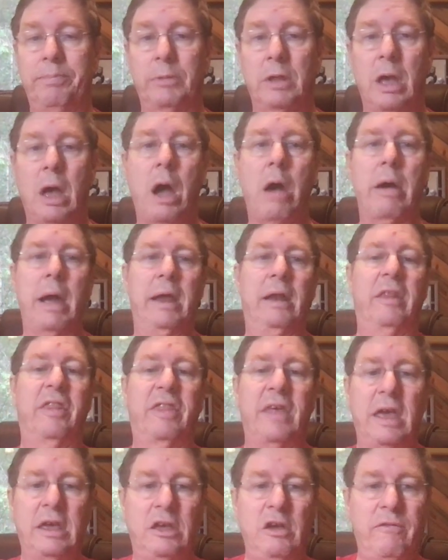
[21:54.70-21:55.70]
All right.
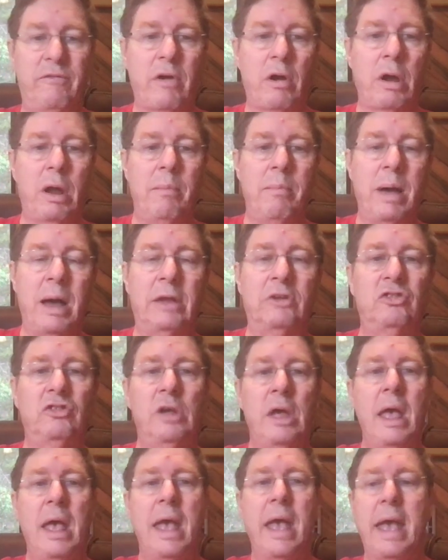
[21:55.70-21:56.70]
Thank you very much,
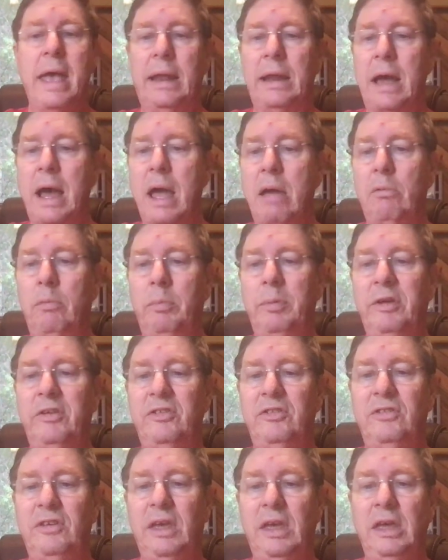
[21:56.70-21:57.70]
and I will be
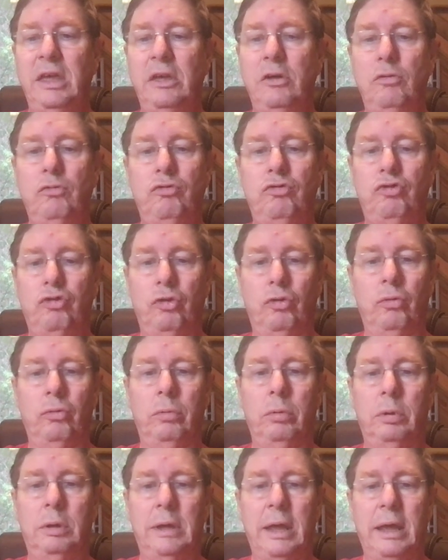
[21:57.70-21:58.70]
seeing you
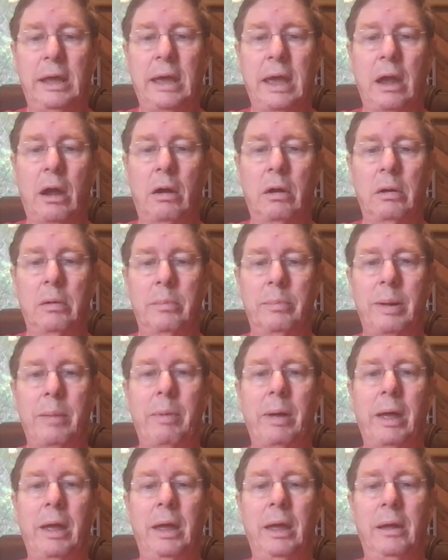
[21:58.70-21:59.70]
soon. Take care. Bye-bye.